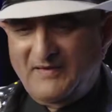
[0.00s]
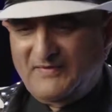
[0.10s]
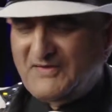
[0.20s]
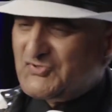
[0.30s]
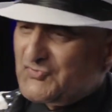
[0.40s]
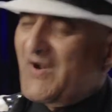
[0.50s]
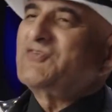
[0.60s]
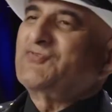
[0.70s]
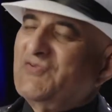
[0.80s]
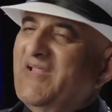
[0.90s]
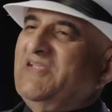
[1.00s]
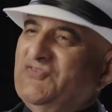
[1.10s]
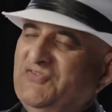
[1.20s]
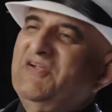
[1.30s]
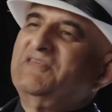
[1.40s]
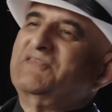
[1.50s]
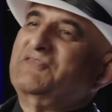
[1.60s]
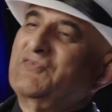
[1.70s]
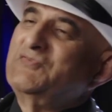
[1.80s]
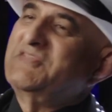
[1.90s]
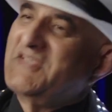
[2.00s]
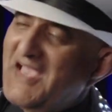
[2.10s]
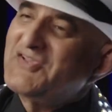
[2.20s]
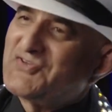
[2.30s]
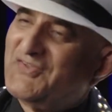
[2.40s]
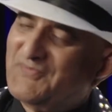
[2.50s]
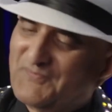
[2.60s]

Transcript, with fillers: the Structural Engineers Association